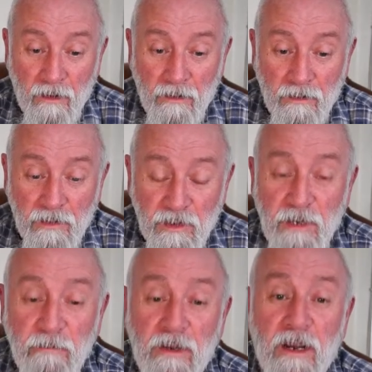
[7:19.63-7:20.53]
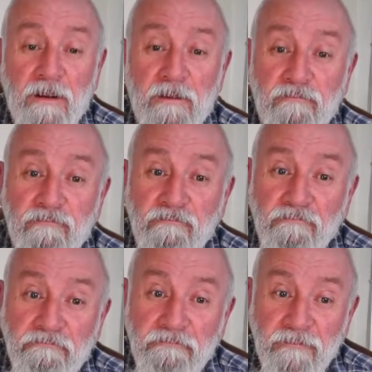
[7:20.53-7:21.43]
seemed like
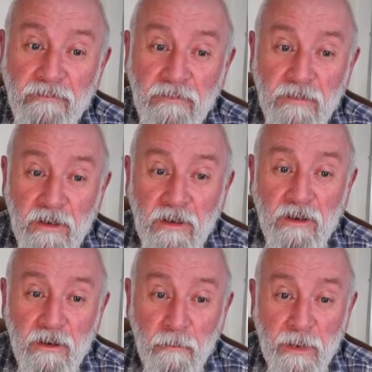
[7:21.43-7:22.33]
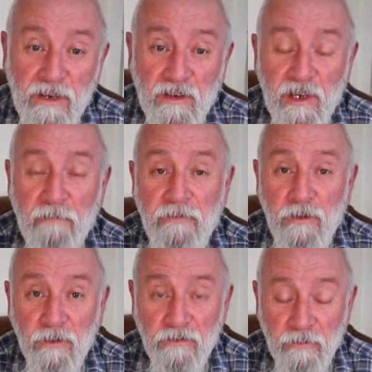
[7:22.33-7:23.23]
a big step
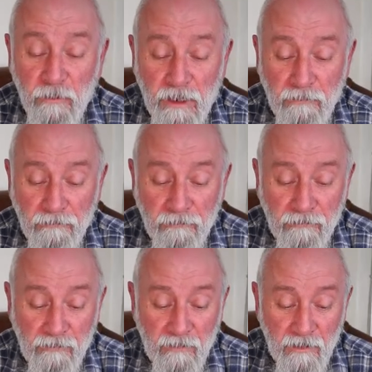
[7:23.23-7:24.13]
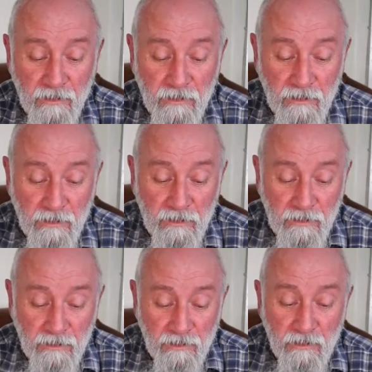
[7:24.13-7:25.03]
forward for me.
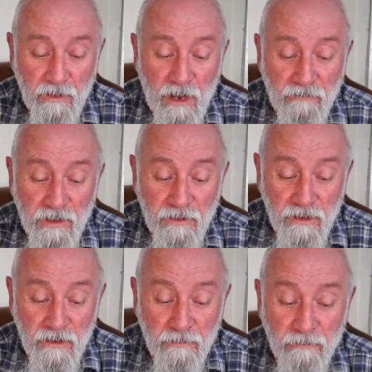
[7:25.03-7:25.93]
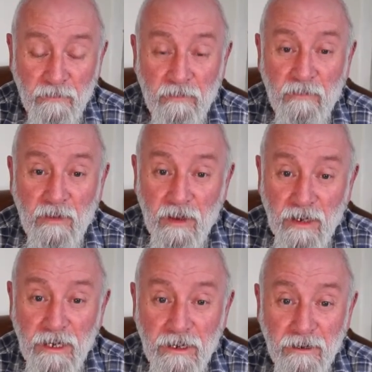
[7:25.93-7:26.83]
So after the
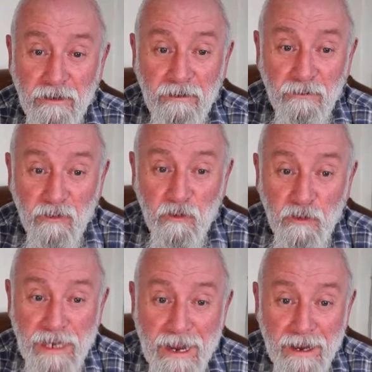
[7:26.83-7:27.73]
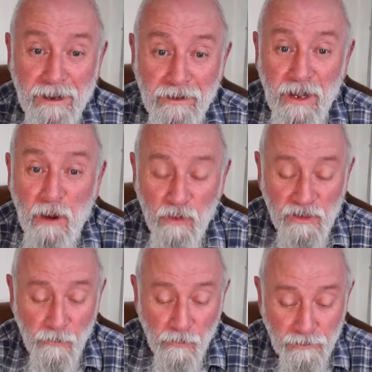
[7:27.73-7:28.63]
Halina, it was, yeah, now we're
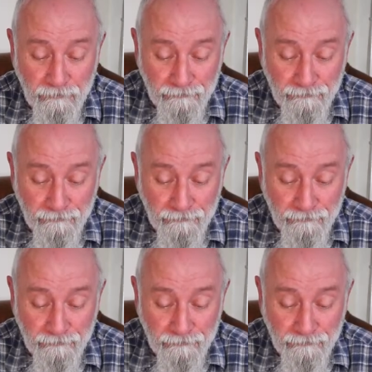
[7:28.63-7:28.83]
talking.